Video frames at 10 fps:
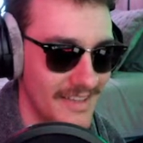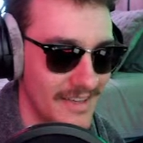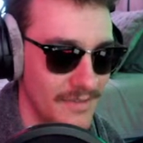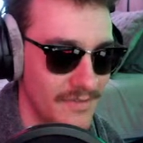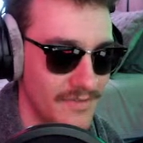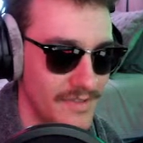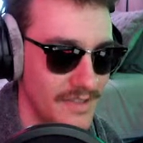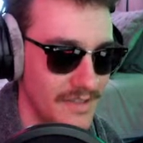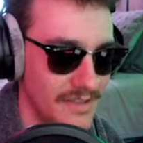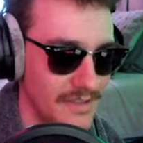Have it
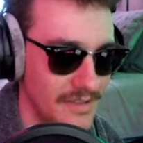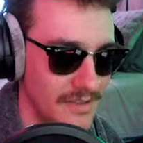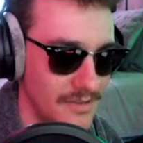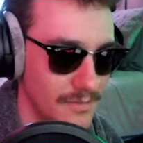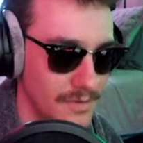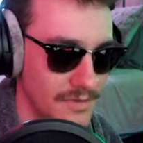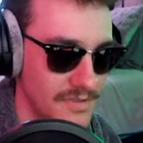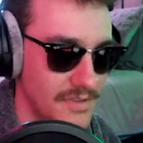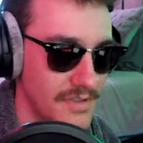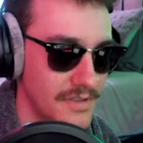fade in.
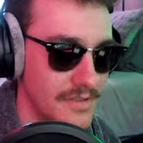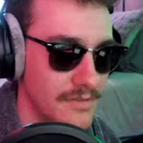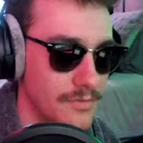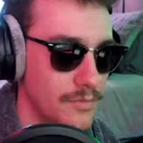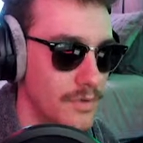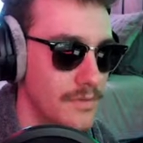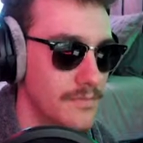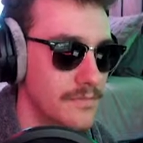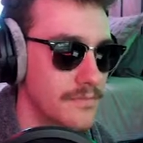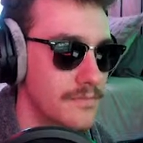Where's the... What?
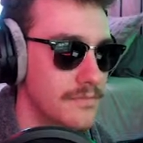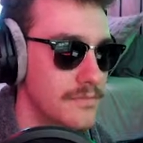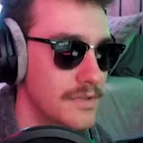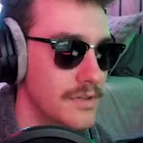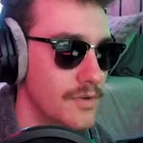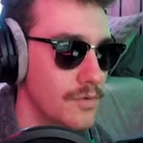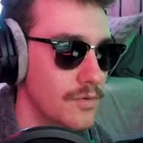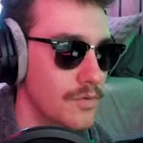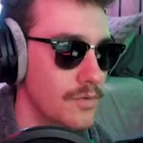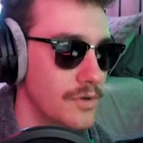No,
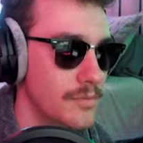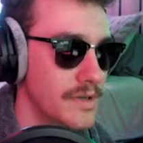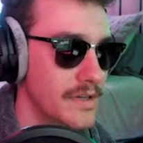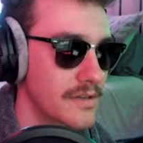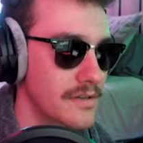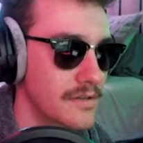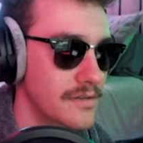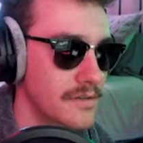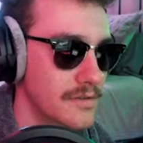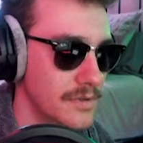go back.
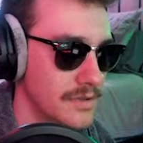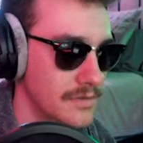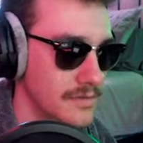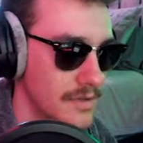There we go.